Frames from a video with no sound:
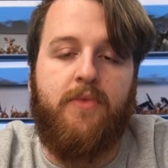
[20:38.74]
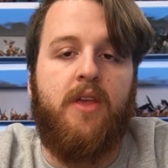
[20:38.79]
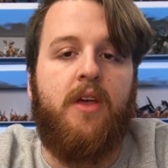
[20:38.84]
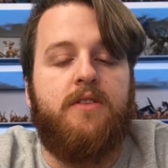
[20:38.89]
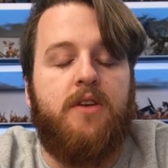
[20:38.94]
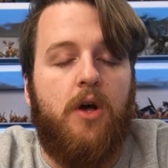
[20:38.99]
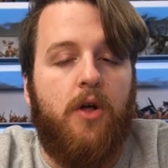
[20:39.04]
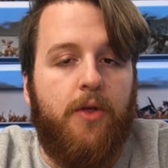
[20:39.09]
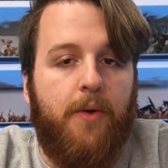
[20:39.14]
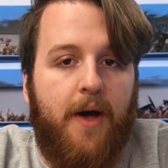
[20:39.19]

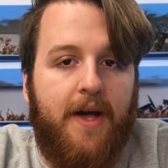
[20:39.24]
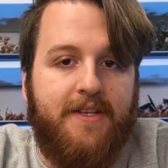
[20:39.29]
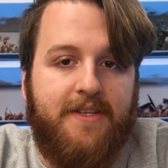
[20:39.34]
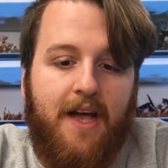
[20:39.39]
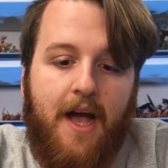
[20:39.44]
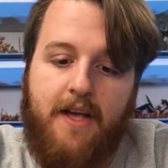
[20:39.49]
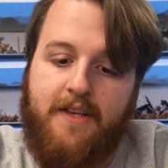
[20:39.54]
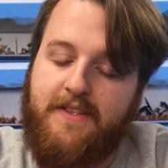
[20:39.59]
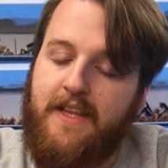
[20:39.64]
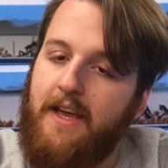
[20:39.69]
So otherwise,
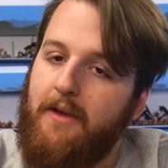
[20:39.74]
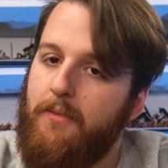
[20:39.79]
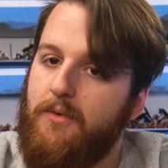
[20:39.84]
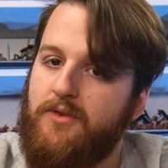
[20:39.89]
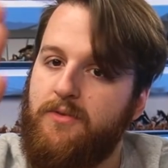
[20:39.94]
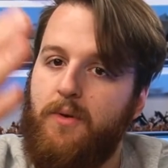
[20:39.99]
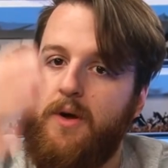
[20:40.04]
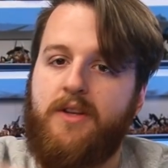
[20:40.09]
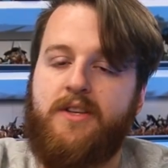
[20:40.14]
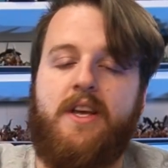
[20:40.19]
guys, thank you very
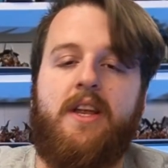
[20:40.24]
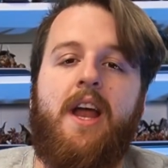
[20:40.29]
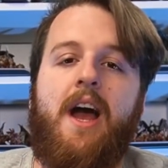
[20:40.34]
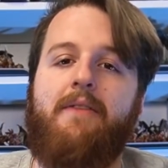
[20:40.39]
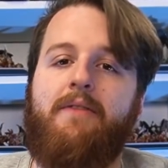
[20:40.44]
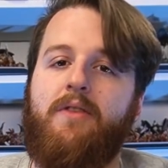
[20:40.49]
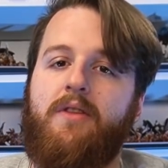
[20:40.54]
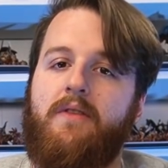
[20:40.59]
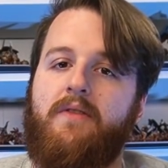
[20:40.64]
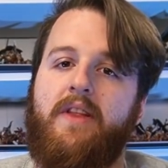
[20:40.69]
much for watching.
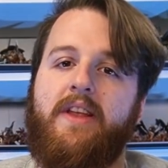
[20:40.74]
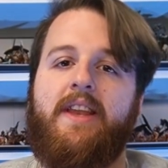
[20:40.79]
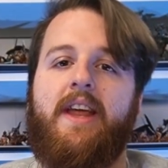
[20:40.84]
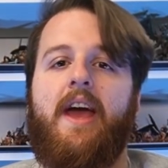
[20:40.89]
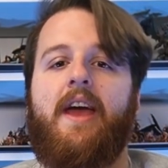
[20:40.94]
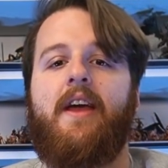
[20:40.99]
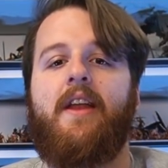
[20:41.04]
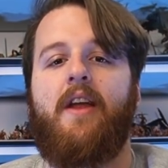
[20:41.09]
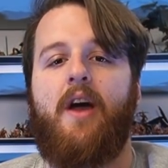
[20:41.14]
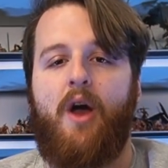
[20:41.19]
Have a lovely
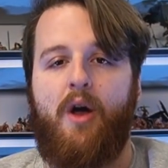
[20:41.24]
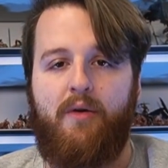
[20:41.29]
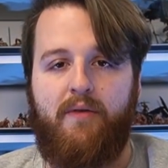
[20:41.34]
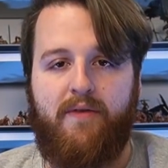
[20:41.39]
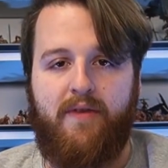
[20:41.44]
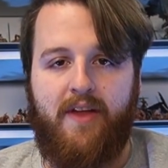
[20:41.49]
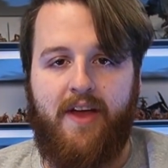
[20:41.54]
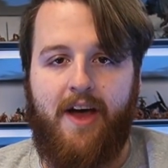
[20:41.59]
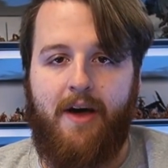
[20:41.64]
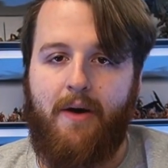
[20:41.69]
day, and
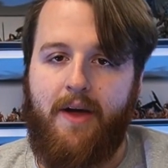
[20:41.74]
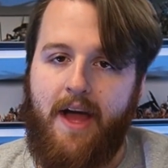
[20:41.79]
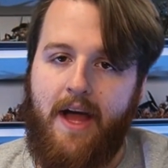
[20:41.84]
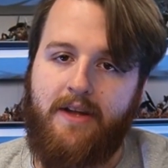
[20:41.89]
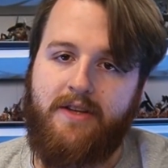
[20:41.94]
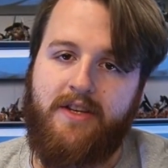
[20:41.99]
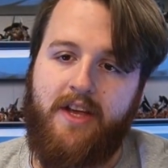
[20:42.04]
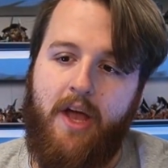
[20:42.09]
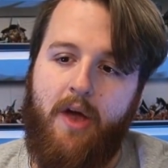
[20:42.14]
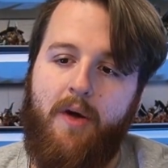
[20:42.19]
hopefully I'll
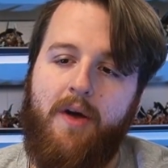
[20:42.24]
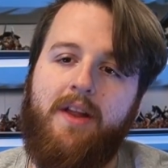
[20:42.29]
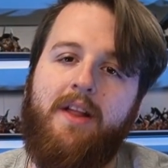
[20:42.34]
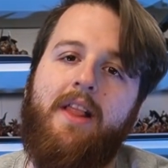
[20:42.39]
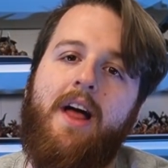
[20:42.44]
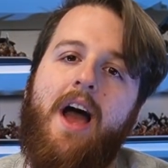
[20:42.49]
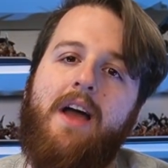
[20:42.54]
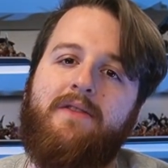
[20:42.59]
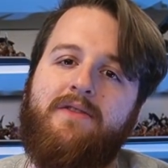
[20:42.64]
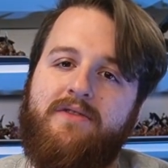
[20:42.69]
catch you in a
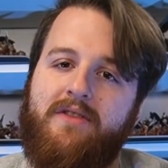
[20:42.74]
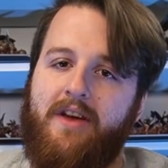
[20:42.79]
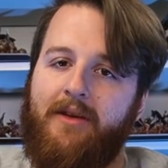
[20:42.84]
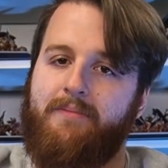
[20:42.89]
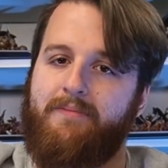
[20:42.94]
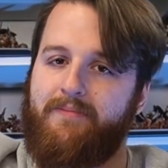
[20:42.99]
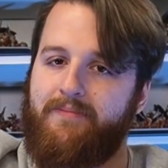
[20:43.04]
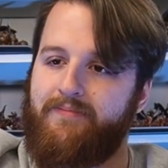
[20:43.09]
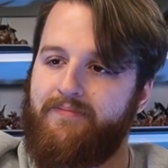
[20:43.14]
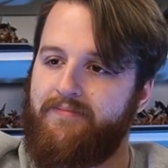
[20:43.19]
live
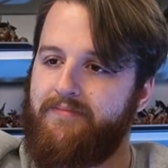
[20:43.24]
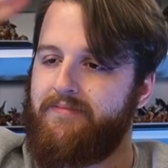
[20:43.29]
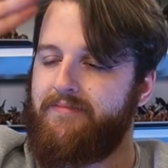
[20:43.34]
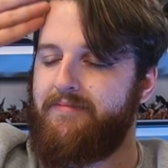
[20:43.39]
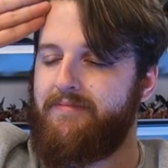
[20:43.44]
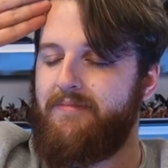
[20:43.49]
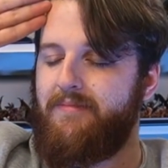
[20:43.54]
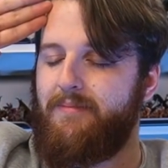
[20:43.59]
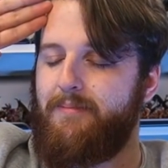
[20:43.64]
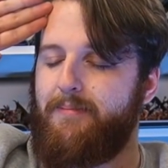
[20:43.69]
stream.
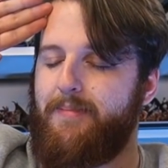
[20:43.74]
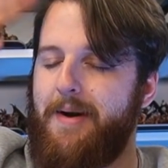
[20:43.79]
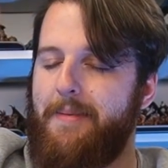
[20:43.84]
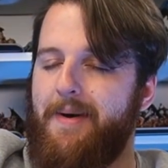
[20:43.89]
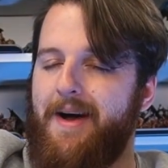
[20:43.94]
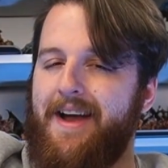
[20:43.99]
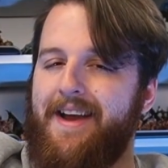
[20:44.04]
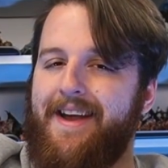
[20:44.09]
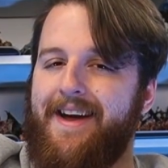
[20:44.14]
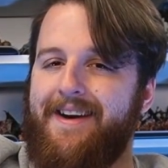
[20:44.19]
Bye
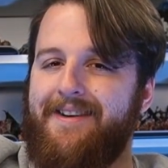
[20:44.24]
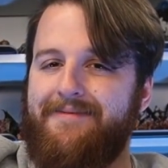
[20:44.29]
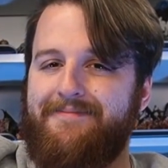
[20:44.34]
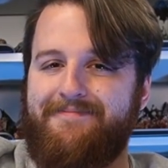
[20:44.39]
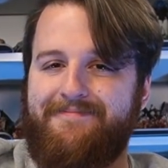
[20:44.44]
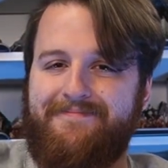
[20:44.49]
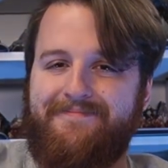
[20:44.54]
bye now.